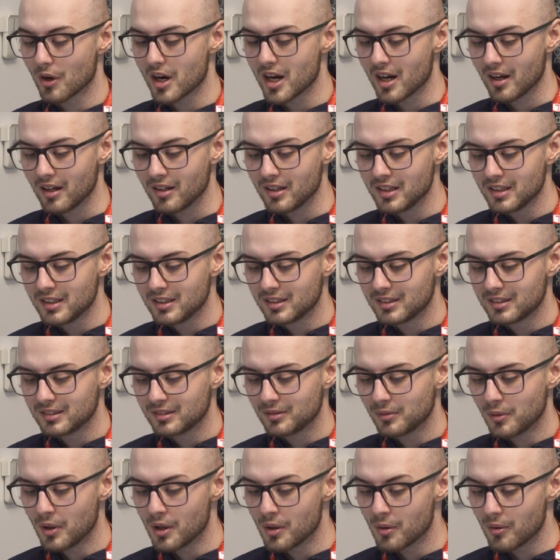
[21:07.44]
great.
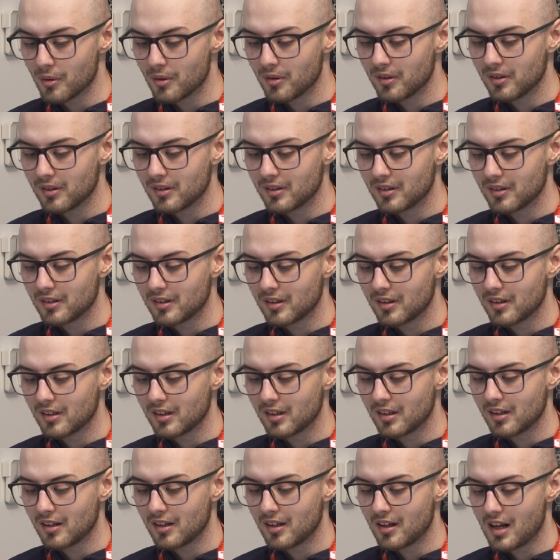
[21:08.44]
Well,
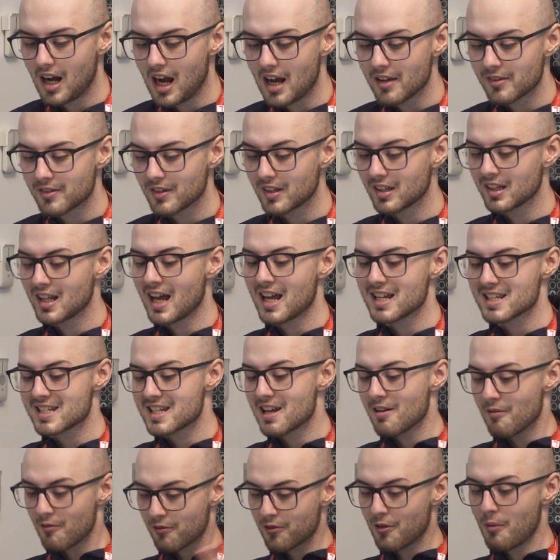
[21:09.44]
I think
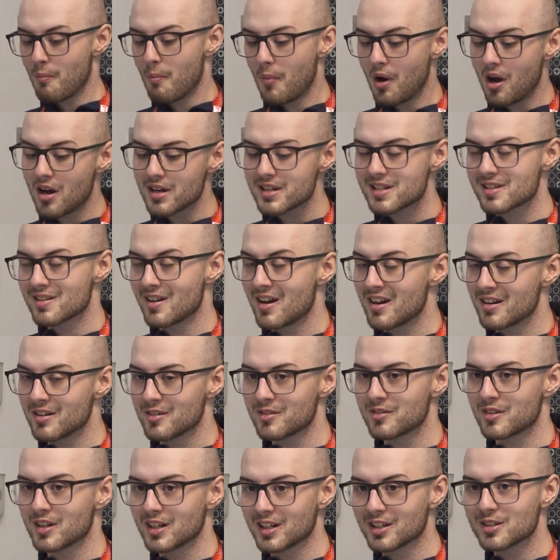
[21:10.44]
that's it from my side
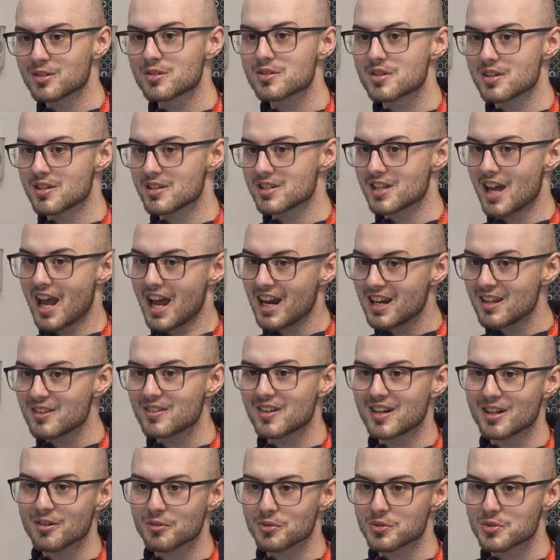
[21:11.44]
of things. Is there
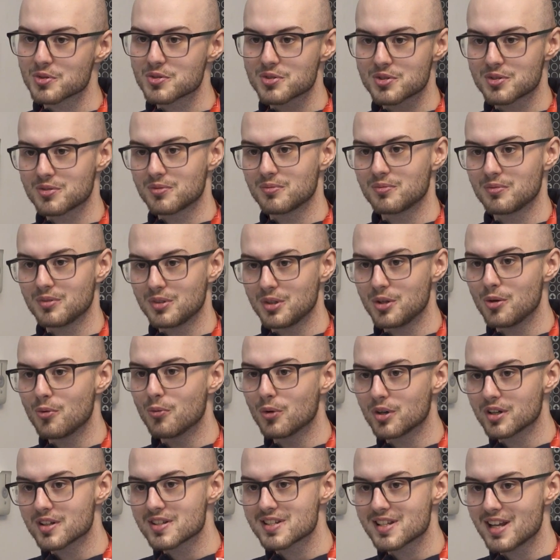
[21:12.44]
anything else you
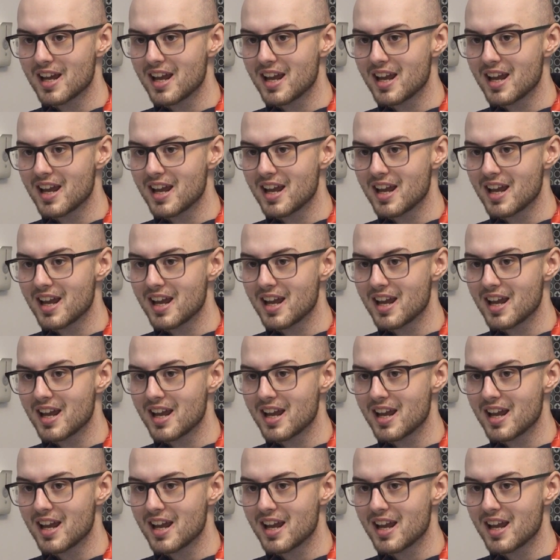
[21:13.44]
want to